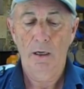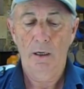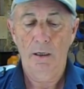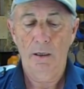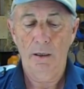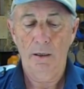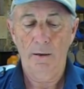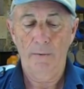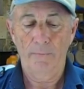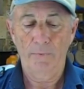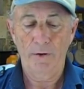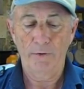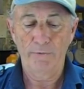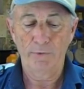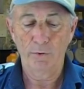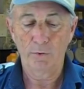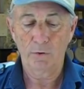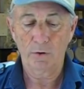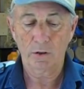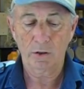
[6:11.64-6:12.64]
Uh, if
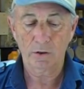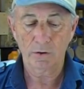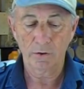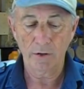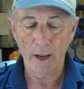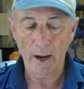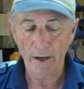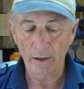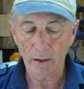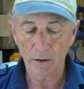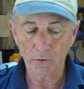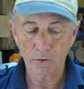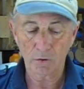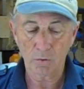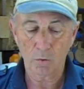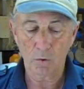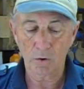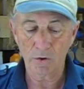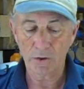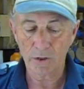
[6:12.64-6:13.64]
you nail out
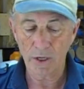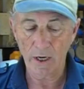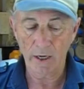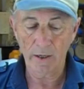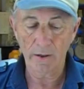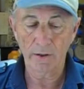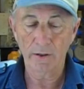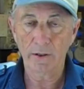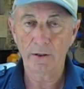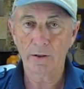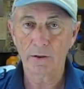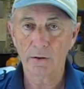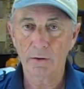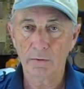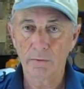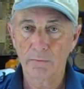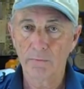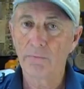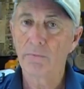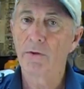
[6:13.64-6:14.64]
towards the end
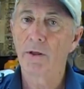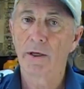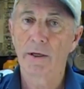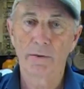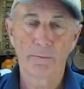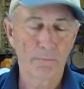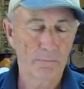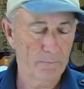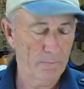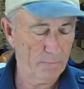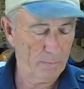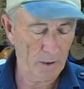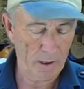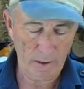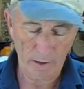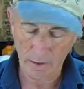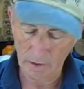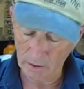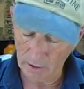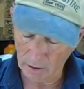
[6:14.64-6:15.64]
here, then
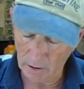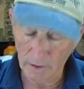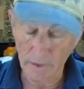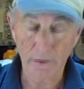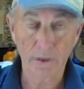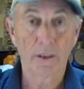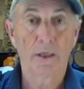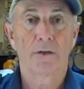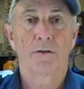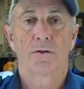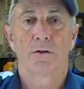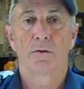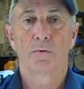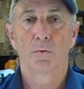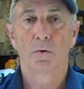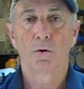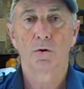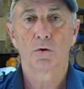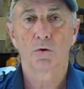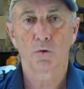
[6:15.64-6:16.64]
by God, yes, it
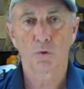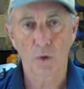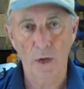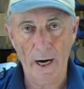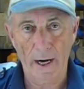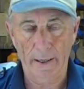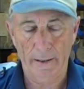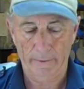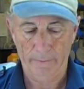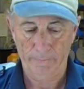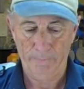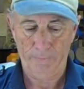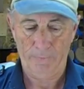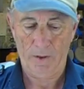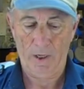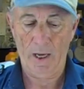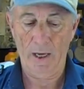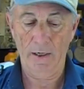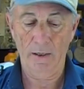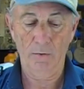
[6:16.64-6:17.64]
will crack
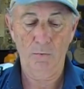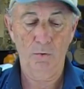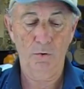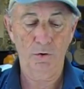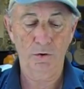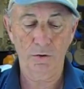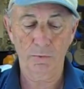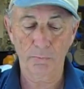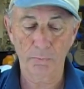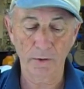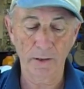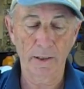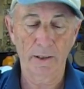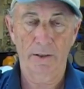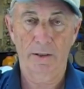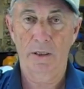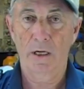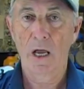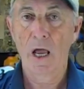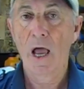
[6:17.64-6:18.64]
and it will
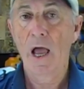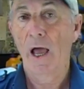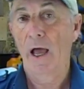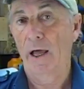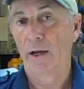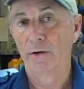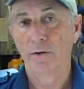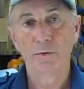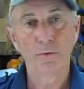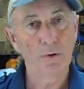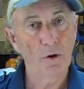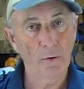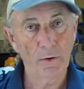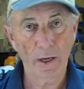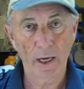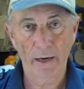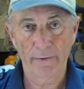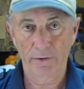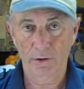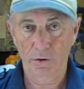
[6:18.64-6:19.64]
split and you don't
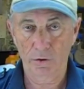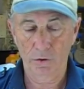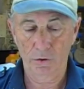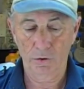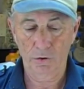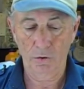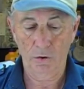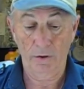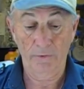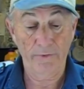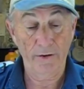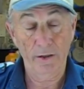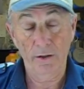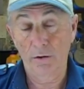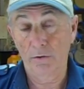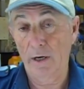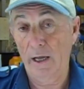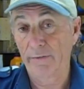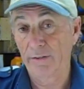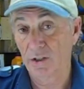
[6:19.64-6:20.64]
have a good joint. In fact, you
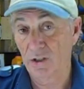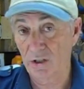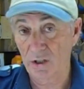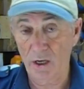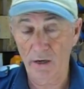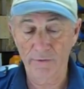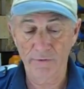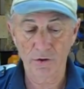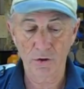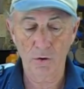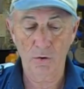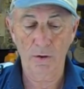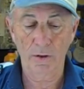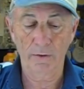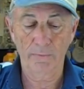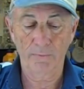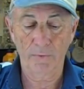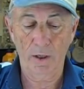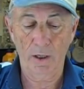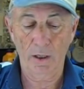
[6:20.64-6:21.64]
don't have a safe
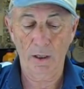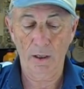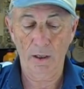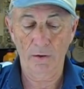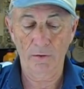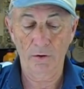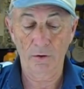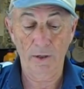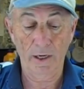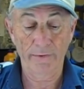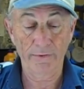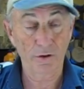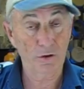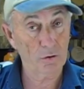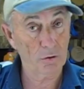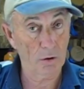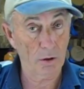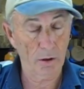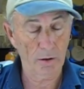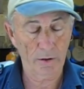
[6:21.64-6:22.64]
joint and you don't have a
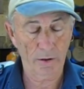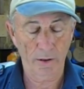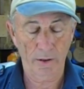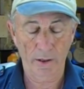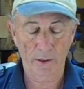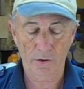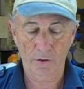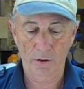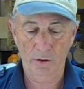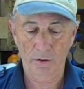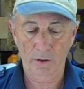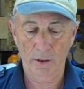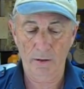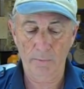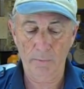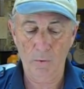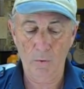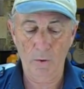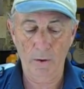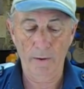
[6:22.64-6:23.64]
strong connection at
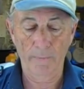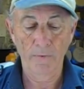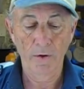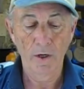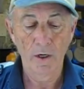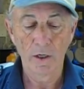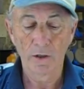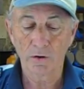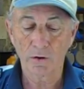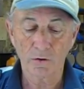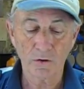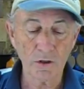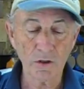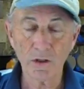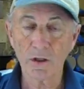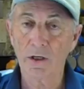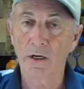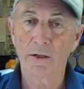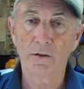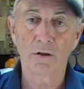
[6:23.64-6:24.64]
that point. So
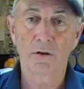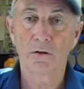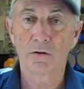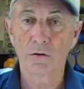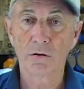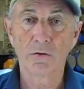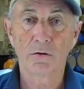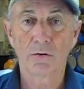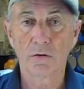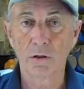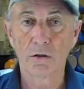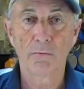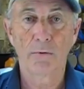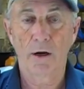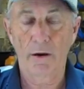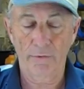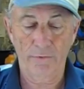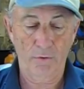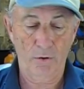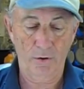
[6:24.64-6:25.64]
just connecting two
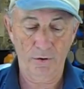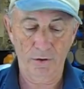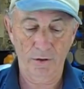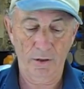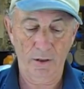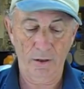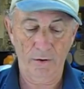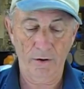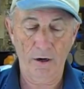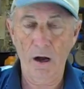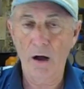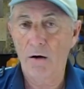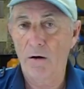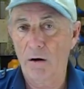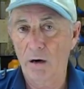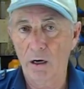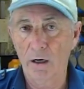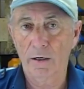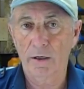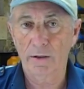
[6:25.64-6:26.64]
by 4s together, how
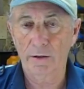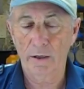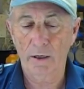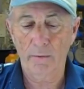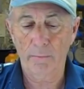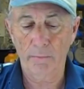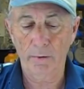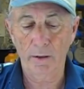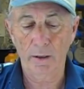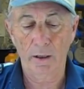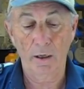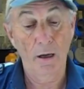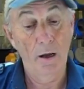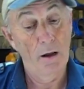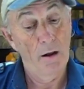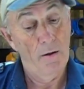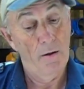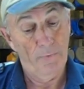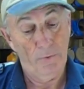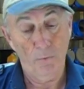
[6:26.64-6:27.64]
hard can that be?
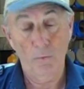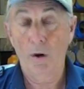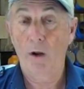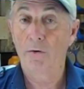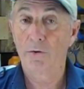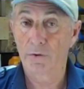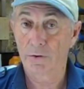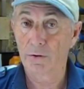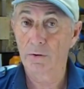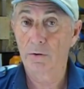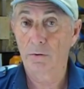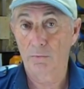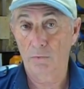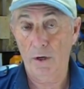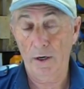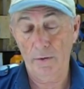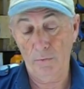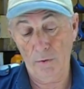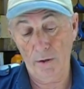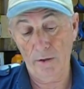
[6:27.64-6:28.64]
Well, there's a
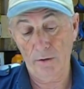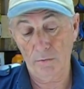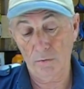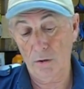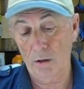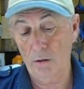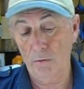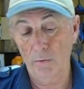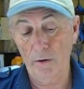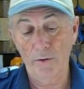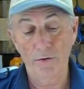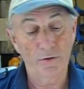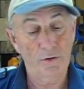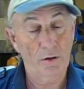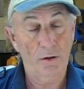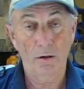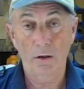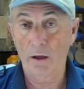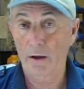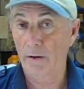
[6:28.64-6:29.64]
right way and a wrong way and there's
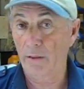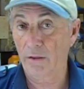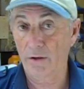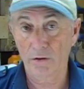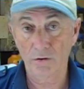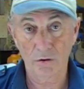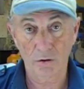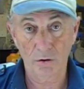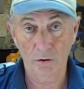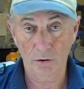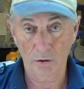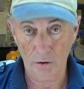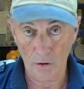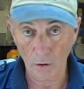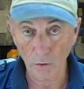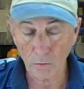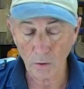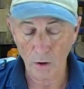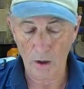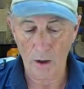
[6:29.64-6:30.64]
a lot of things that can
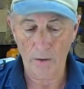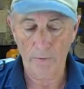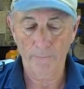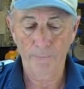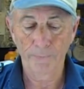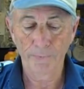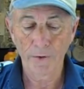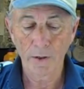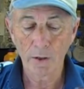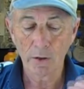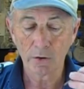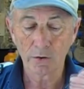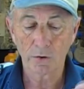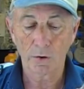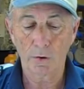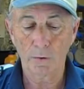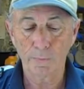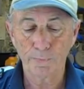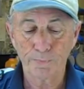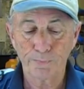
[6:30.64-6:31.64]
go wrong.
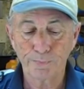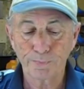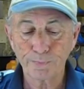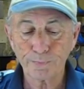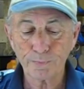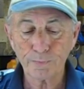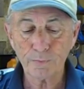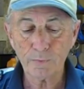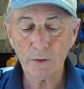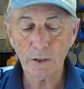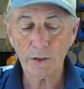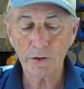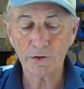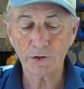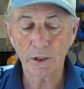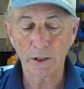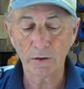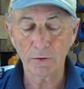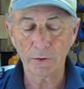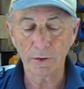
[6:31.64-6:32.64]
So
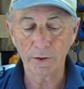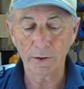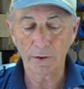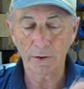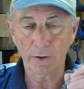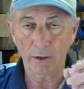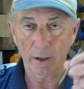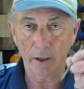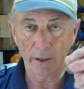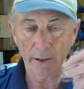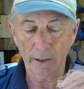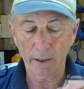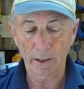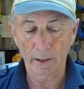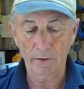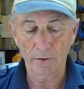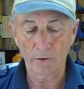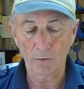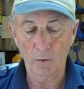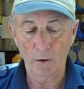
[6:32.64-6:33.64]
generally,
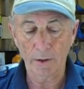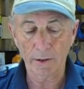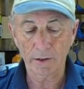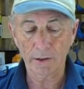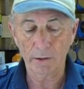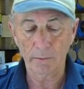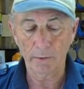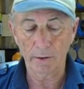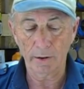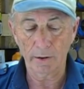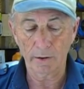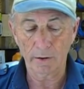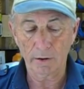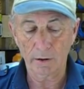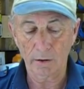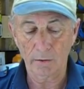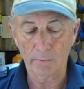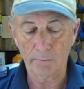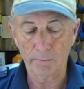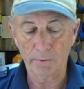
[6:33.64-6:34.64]
again, you want to come in
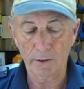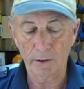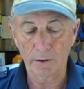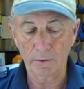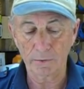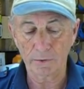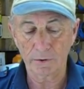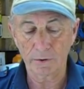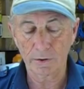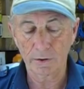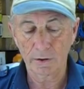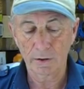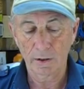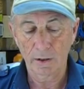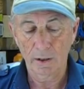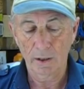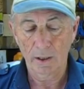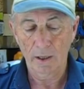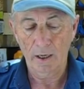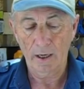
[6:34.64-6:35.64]
about
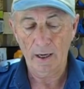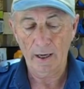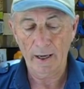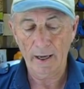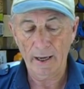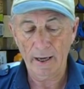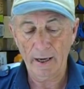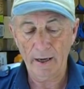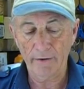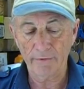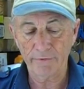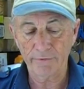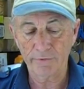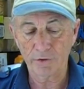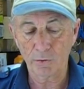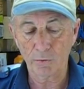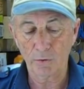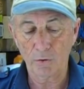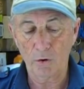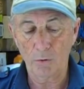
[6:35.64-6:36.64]
a half
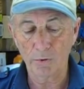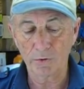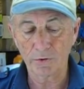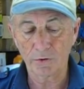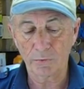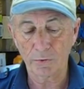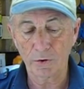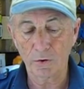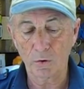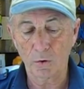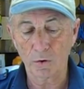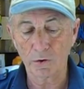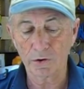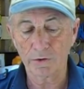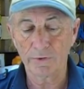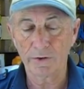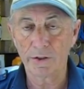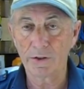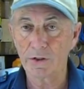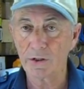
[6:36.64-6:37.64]
to almost three quarters
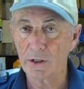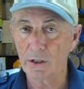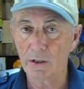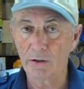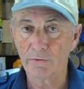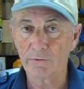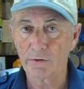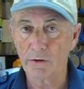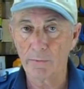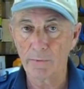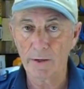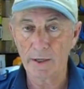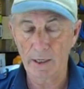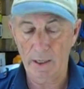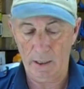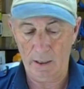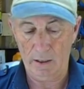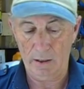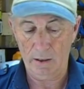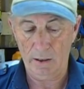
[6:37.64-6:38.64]
of an inch in from the
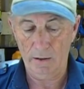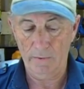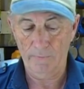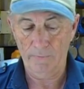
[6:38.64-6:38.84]
end.